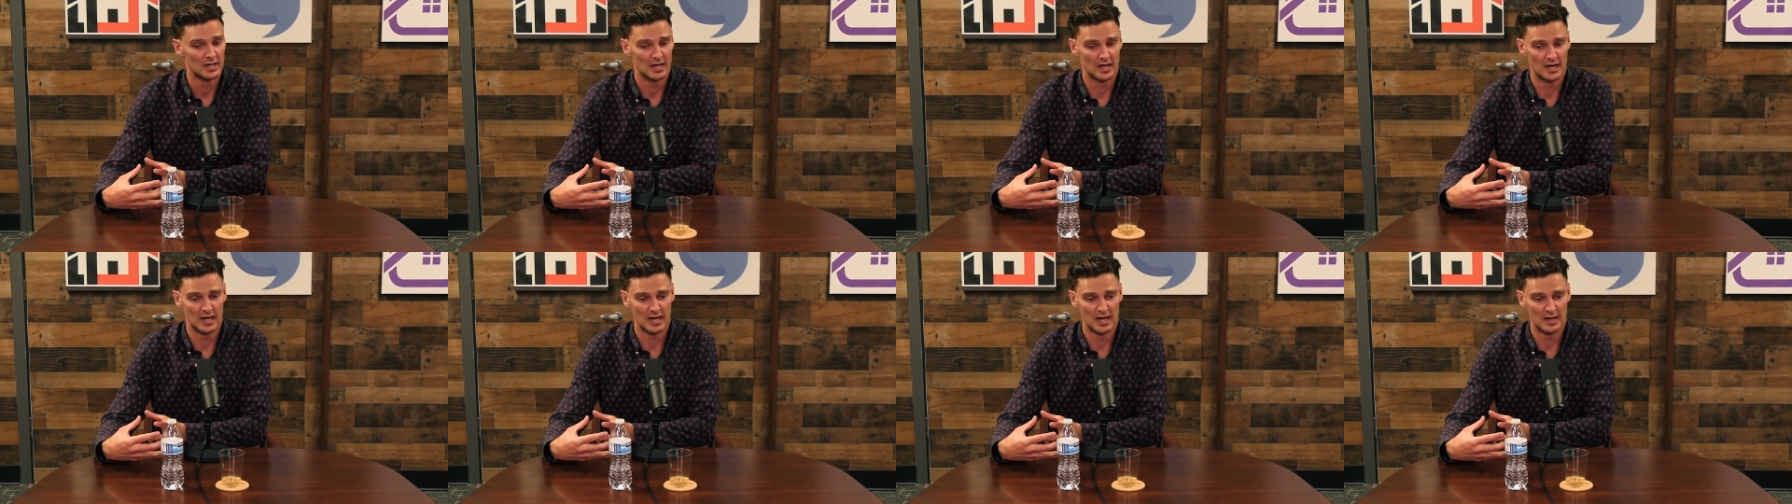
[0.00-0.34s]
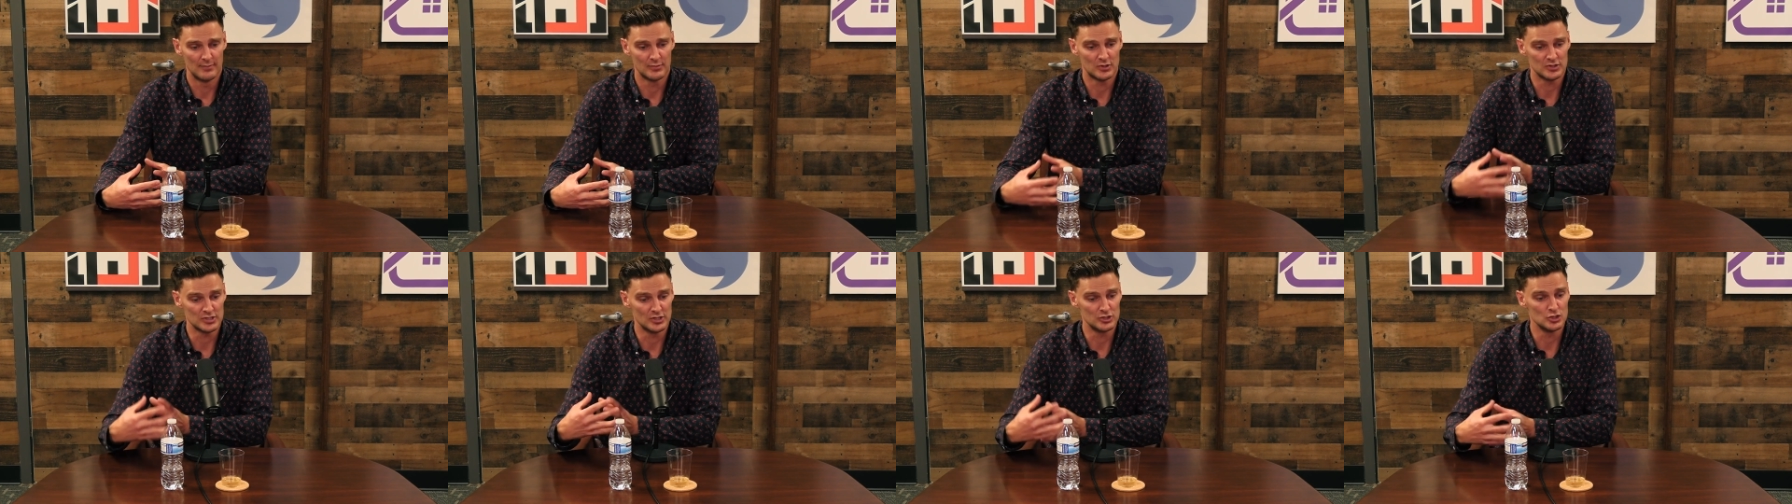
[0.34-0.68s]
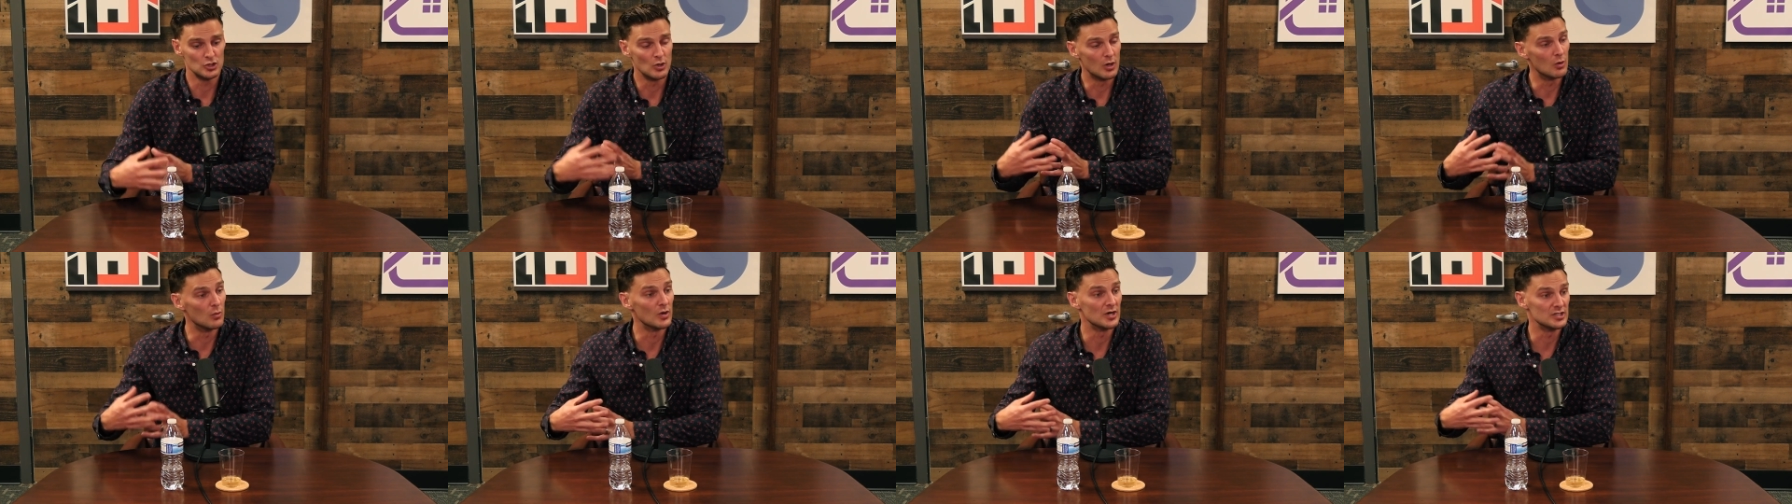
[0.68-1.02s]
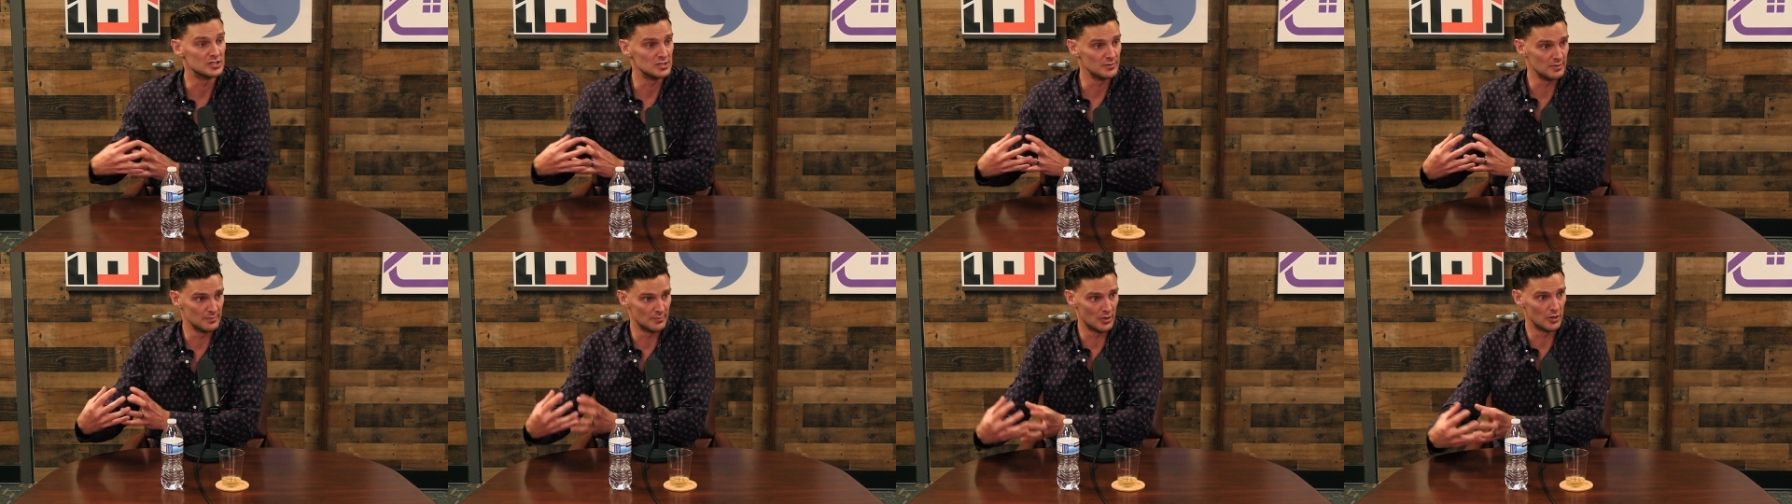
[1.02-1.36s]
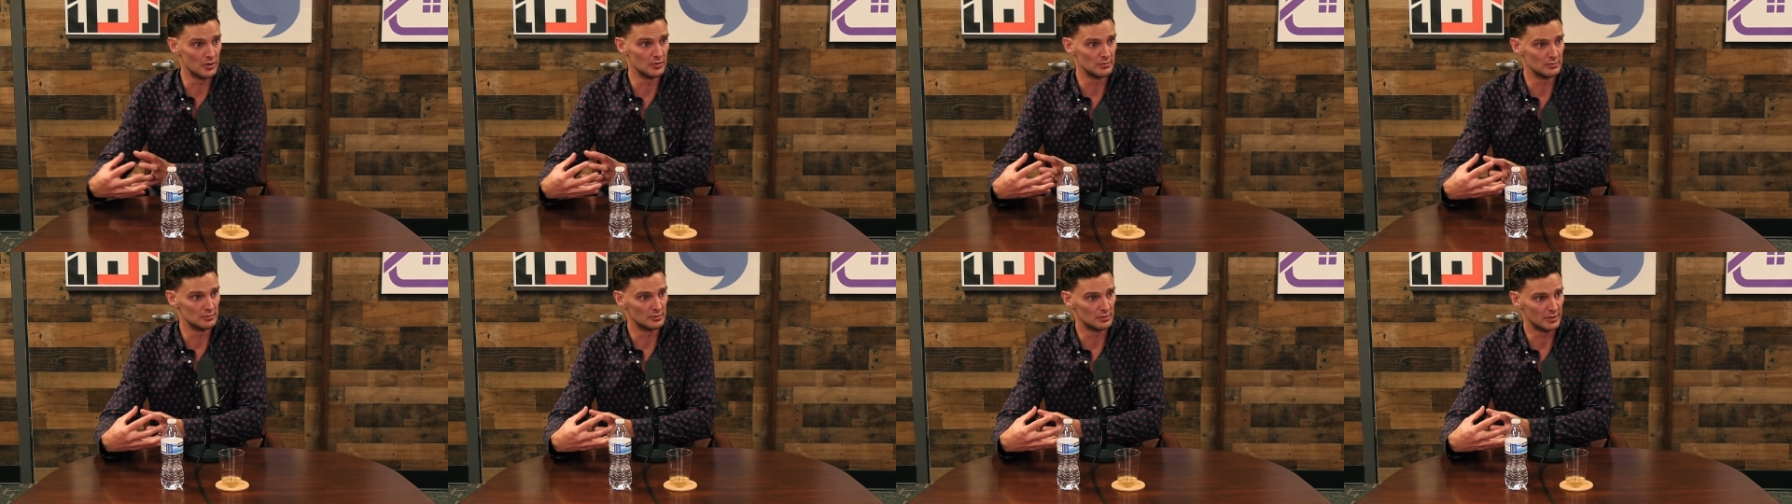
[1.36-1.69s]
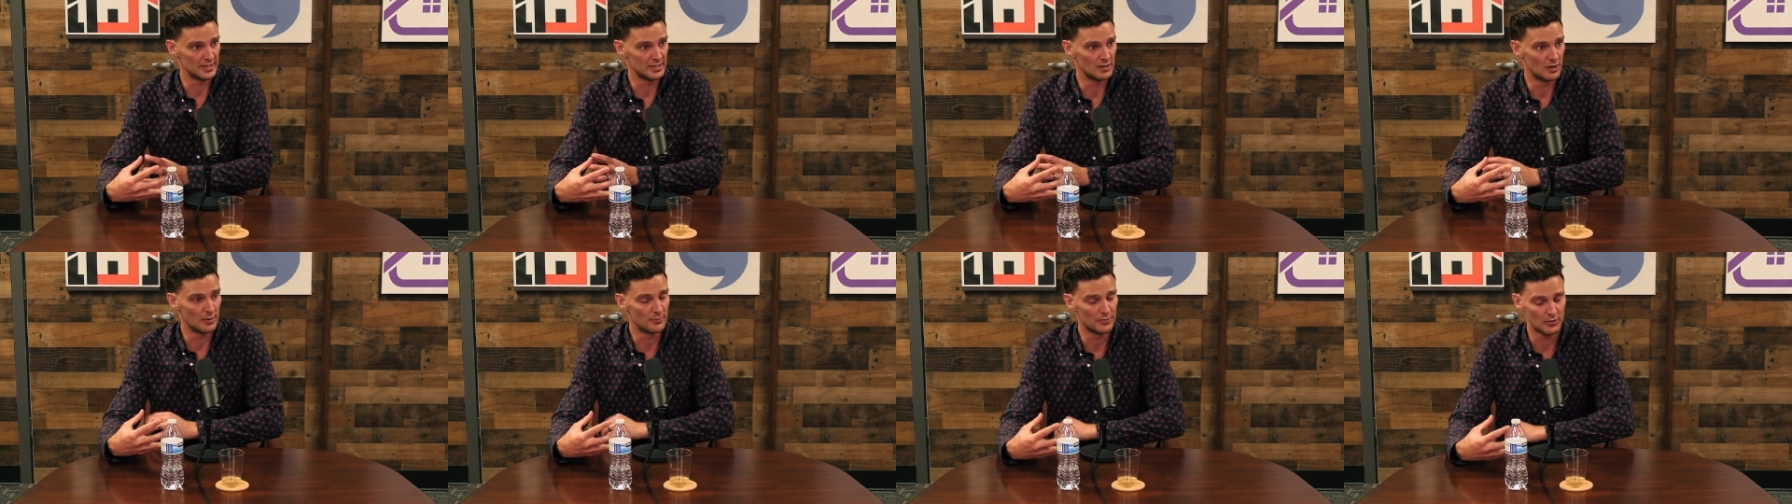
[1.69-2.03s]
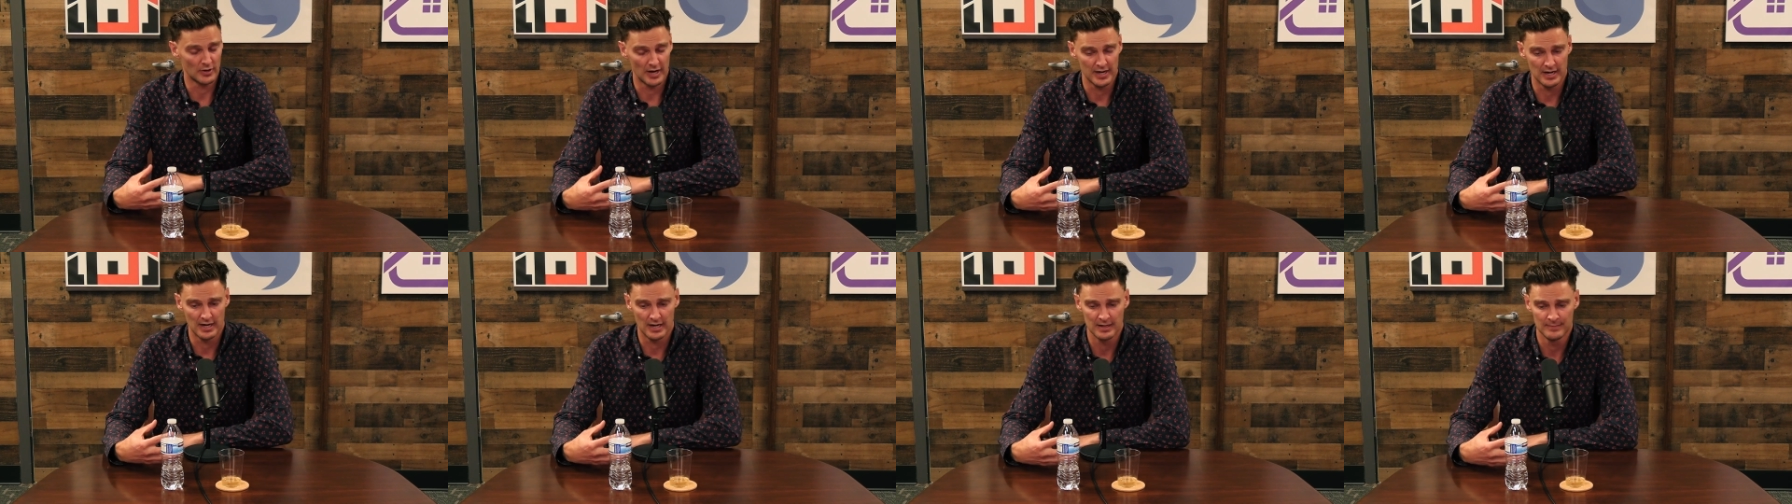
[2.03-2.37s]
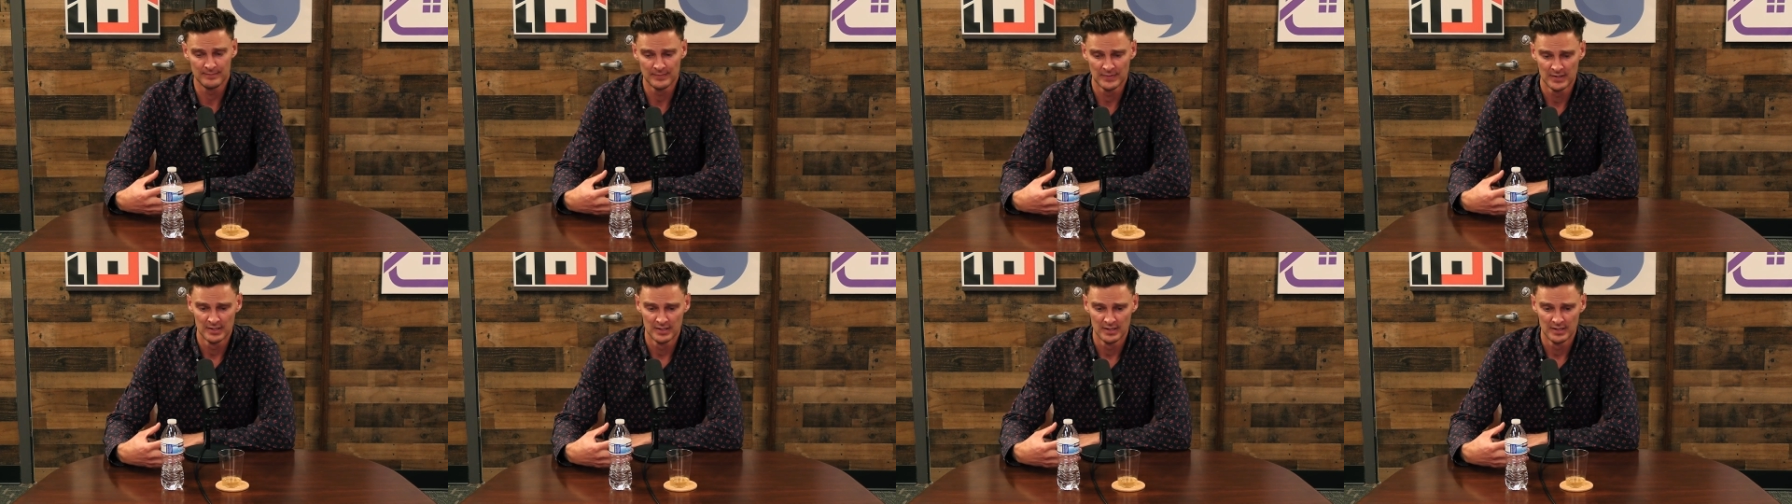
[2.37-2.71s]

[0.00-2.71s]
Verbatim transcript: Um, because I knew I wanted to be my own lead operator.